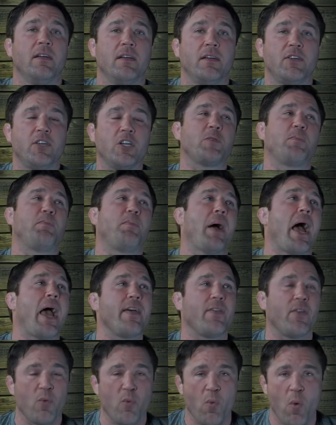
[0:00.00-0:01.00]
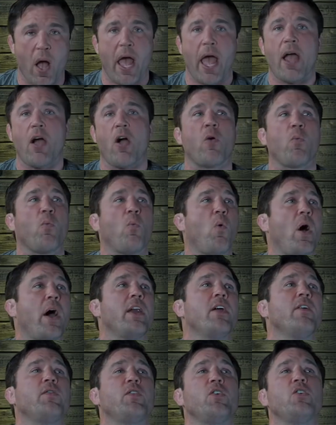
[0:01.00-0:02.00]
Just by the way, are one
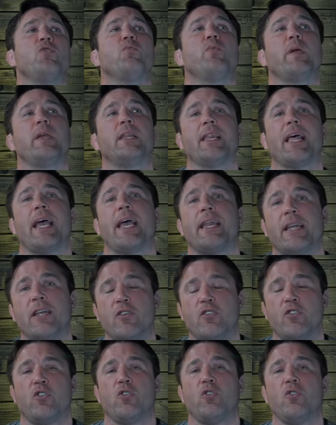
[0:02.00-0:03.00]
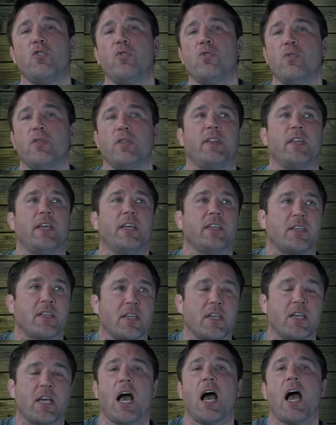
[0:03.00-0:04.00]
of you related to this
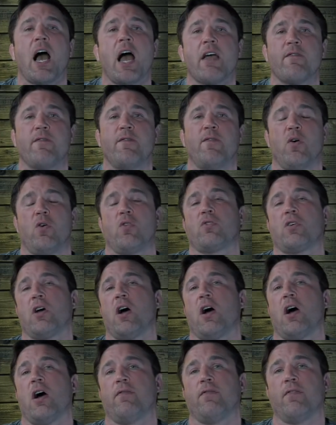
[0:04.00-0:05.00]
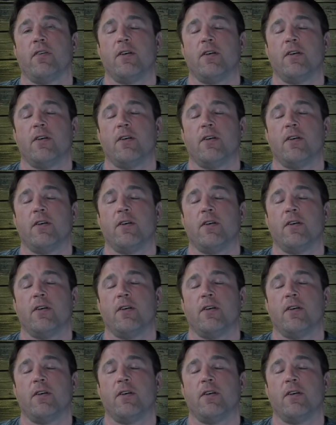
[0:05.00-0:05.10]
guy, Volkov?